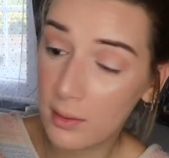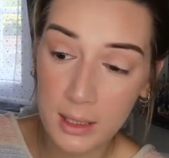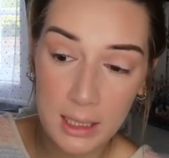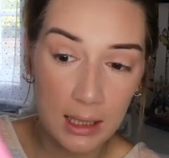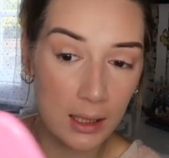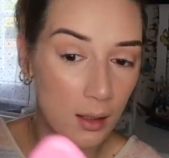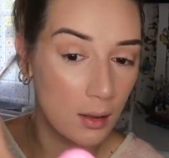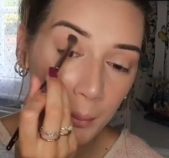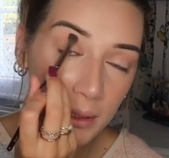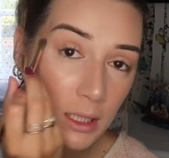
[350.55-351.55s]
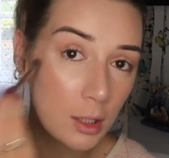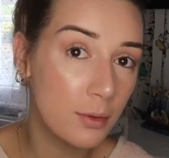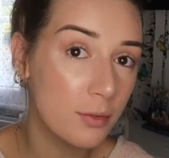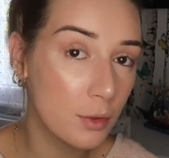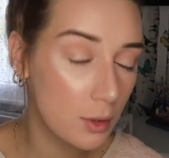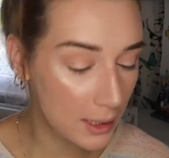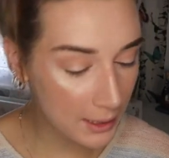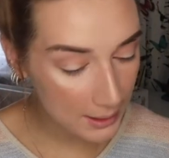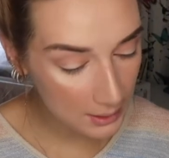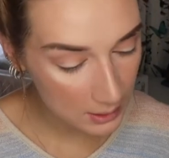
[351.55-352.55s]
the episode
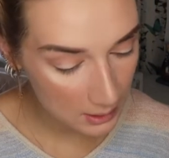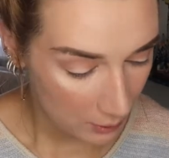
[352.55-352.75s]
beforehand,